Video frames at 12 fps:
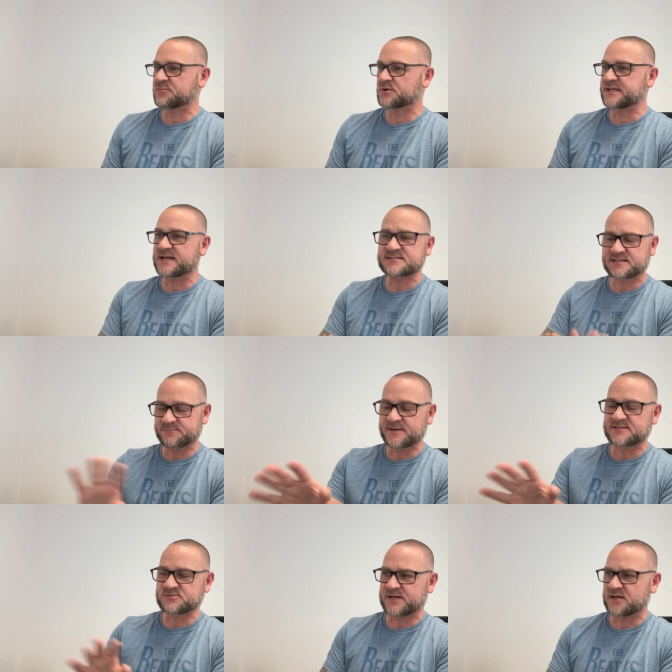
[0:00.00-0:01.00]
And we'll get to the
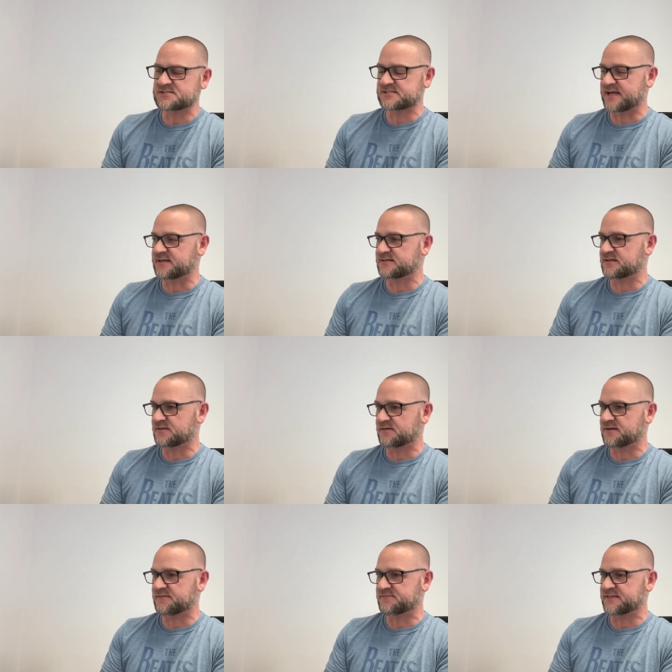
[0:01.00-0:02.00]
mental health side
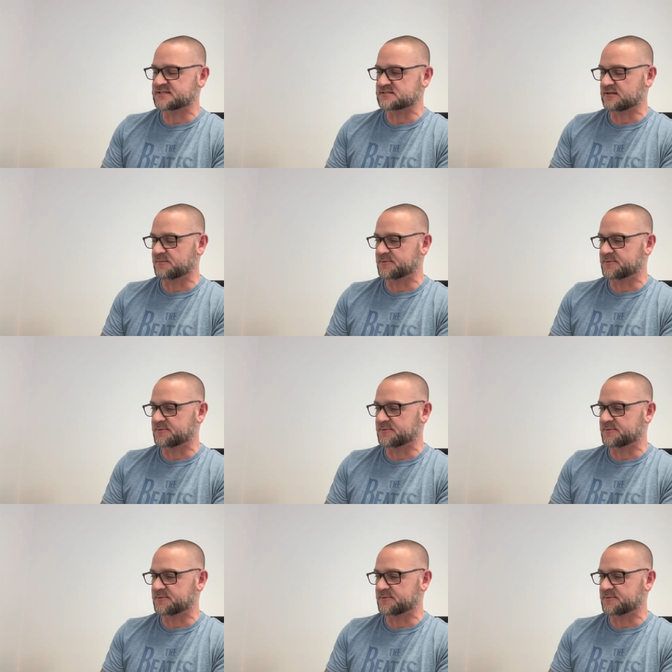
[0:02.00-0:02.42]
of things a little